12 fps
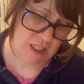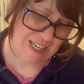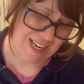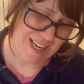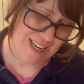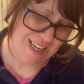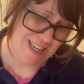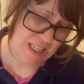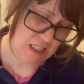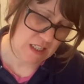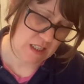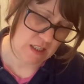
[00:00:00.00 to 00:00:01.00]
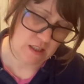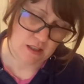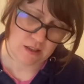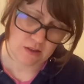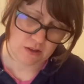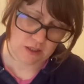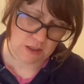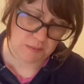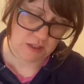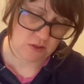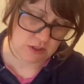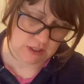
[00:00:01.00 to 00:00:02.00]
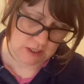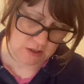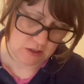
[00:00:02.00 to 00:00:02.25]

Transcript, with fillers: Ah, can't get the batteries out.